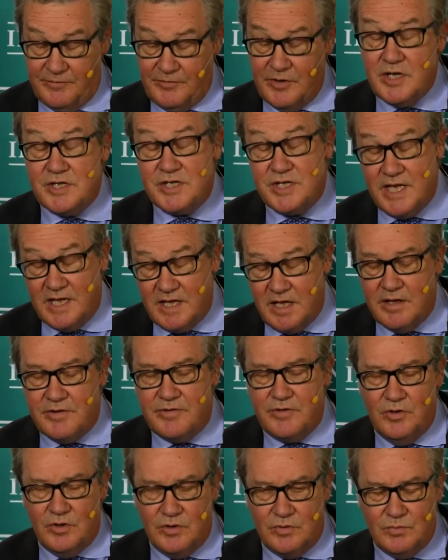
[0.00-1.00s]
first thing I
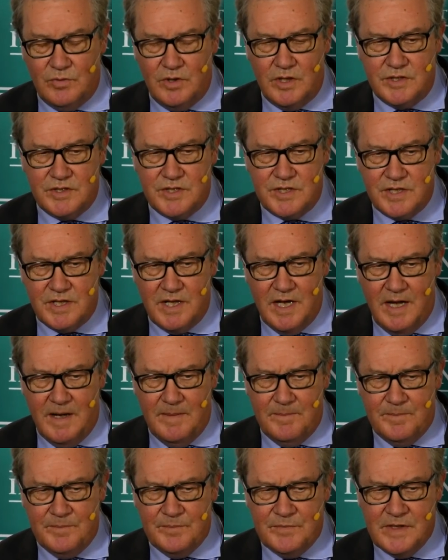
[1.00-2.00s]
thought was
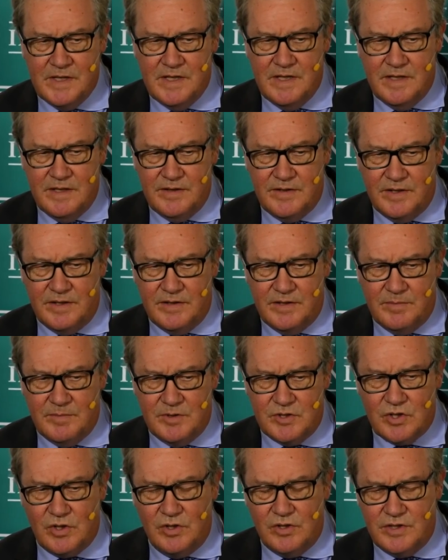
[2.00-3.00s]
that the
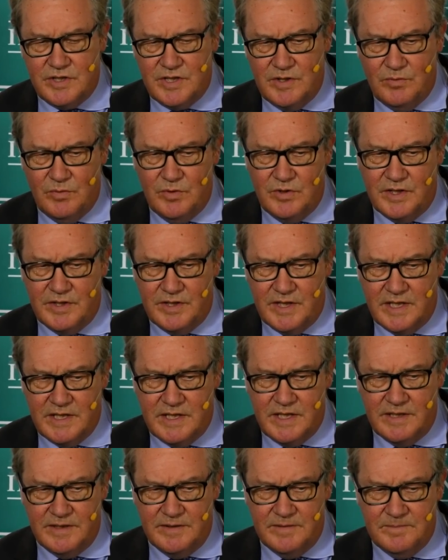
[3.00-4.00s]
majority would, and they
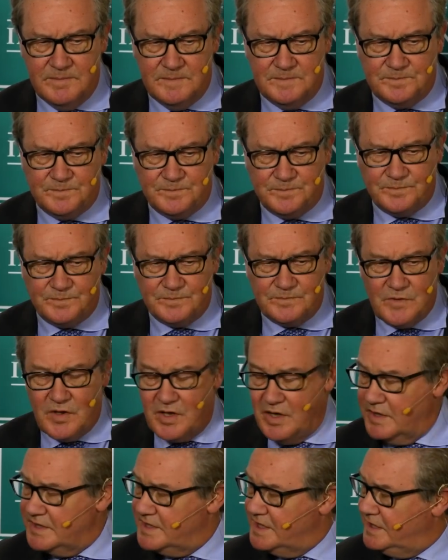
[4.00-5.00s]
didn't.
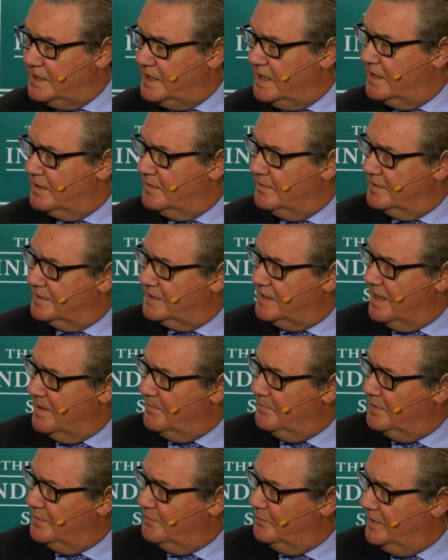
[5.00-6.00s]
Though I did get
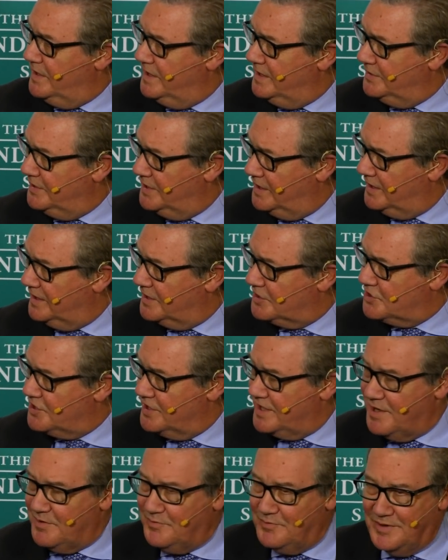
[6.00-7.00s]
Cameron winning the
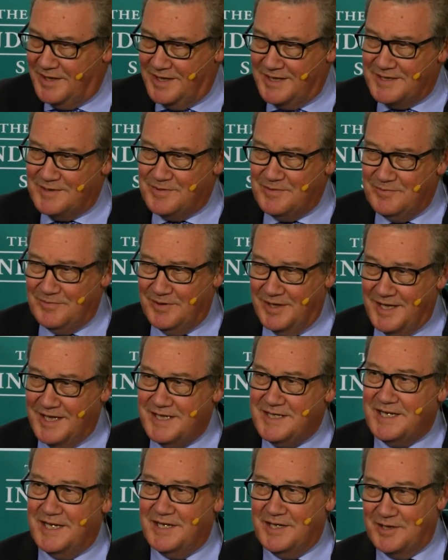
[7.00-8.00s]
election outright,
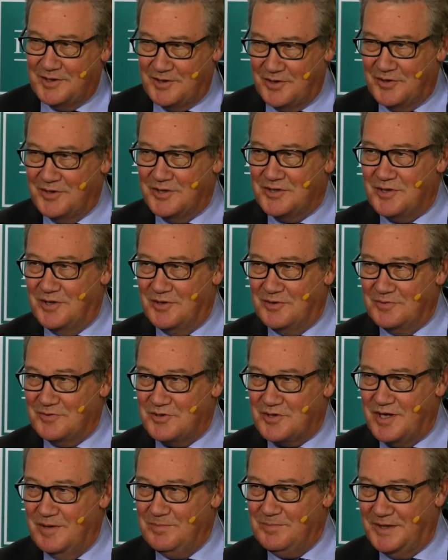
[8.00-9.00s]
right? Mm. And I got the Donald
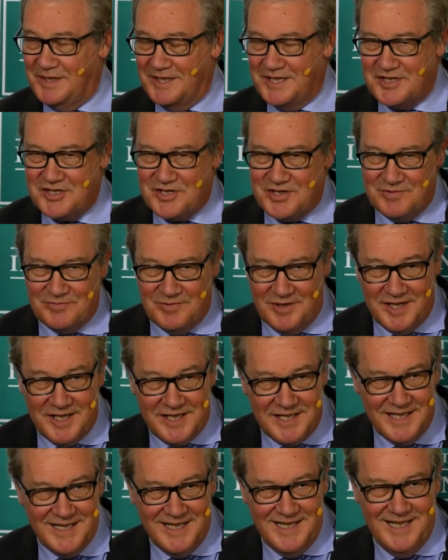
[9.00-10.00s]
Trump election right.
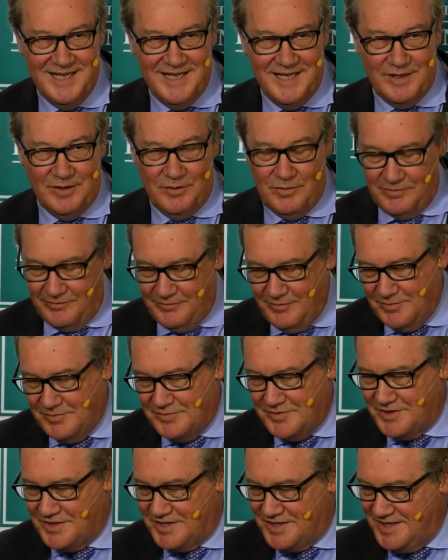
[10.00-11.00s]
Mm. I look
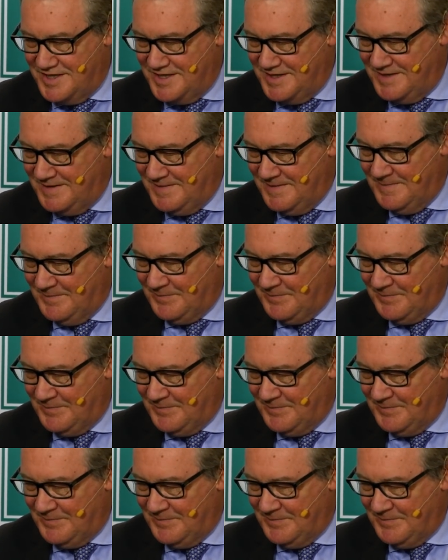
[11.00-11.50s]
forward to seeing